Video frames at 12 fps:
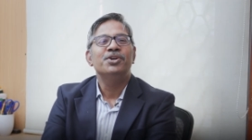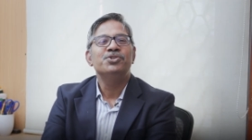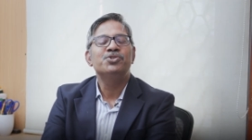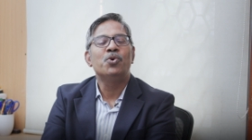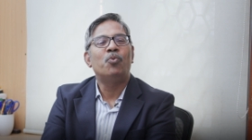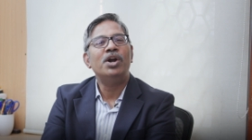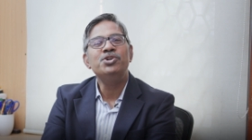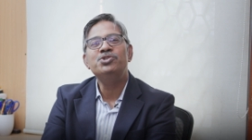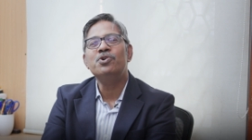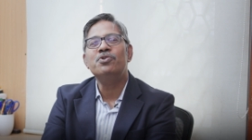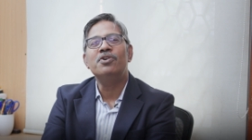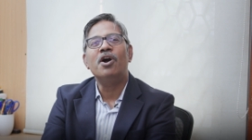So one
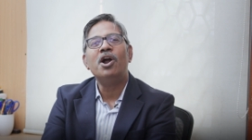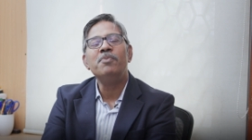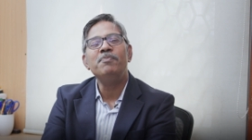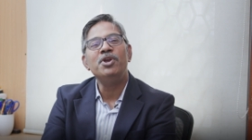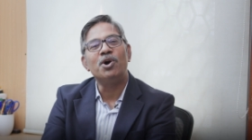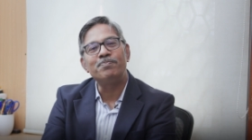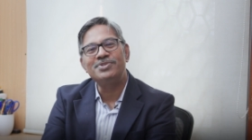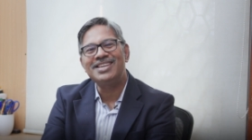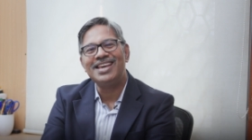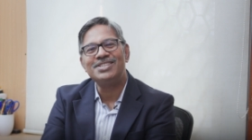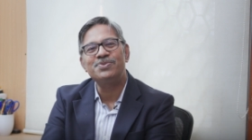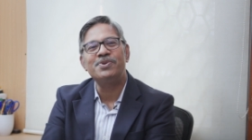should not be
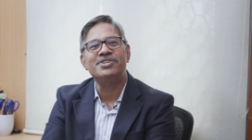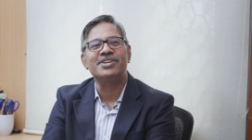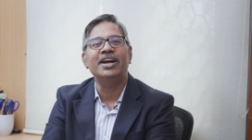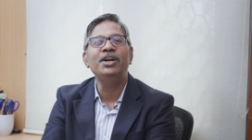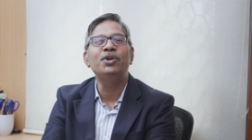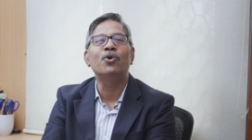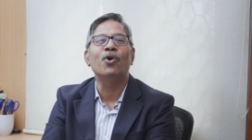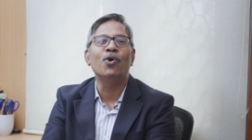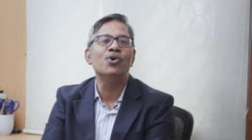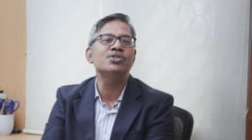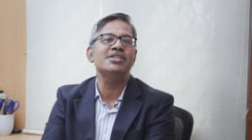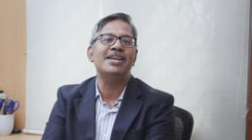obsessed with trying to
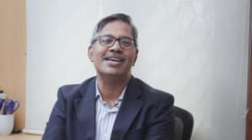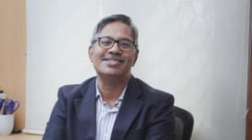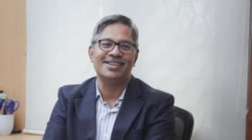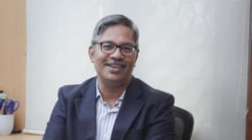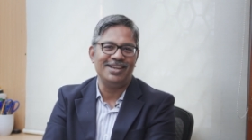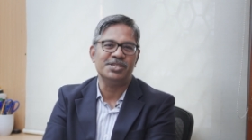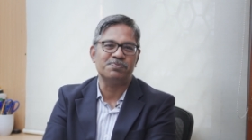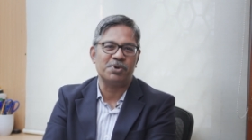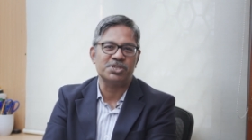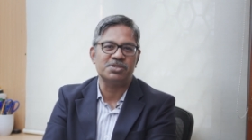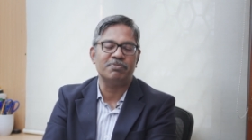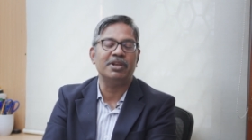close it as early as
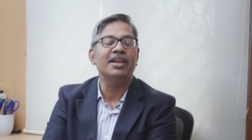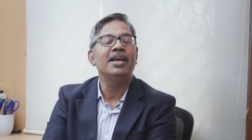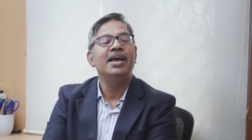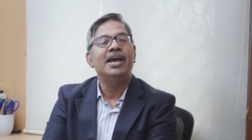possible.